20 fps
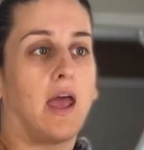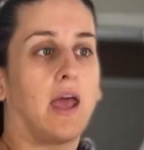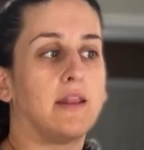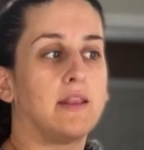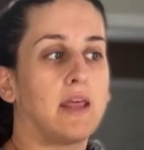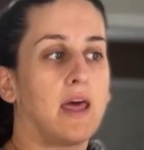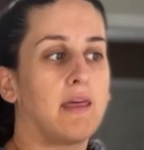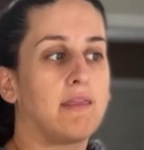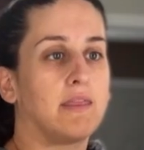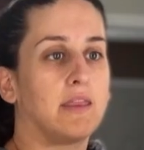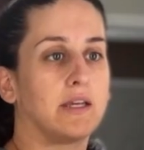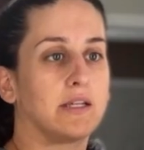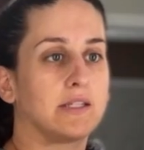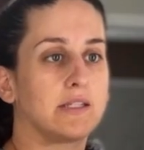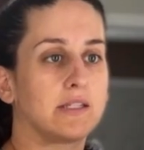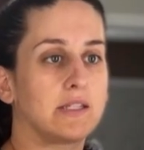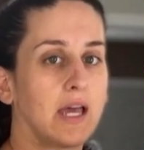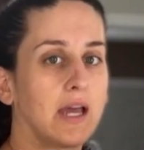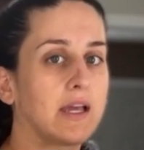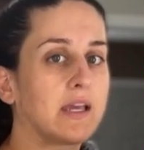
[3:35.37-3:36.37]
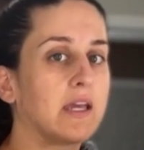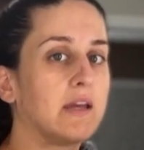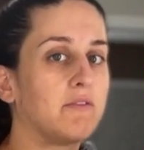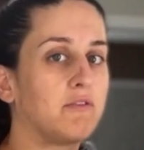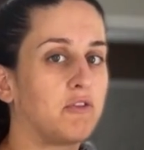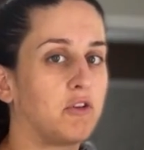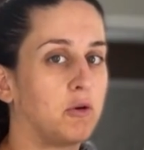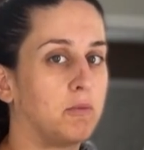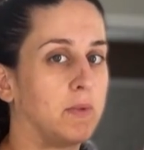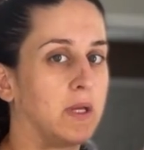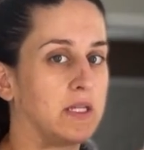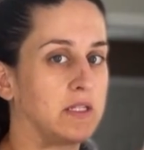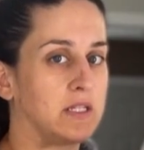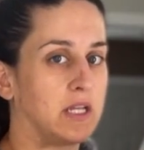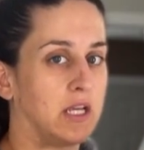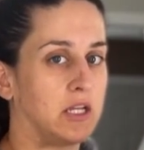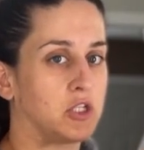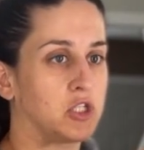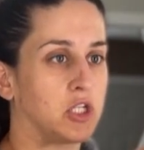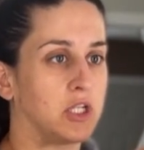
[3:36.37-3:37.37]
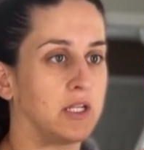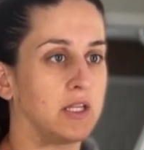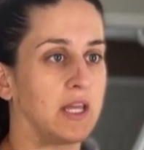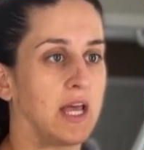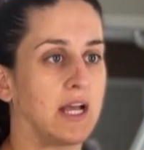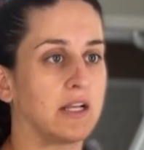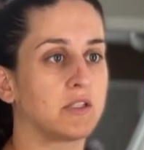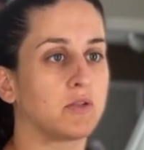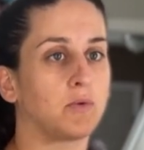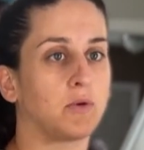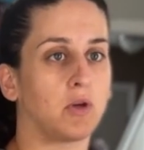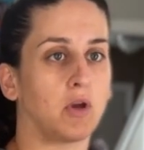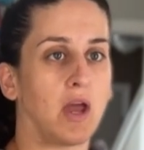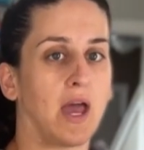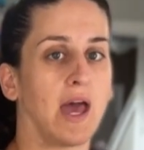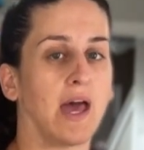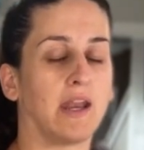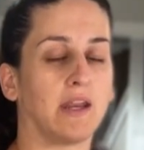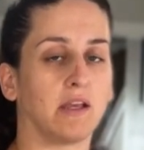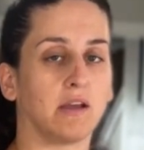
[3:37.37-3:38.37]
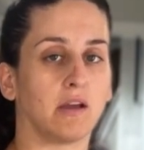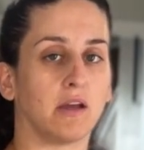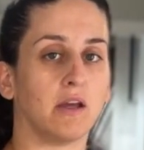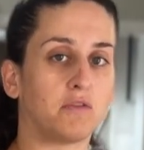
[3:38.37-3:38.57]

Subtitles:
And then the second fermentation, that's when you're adding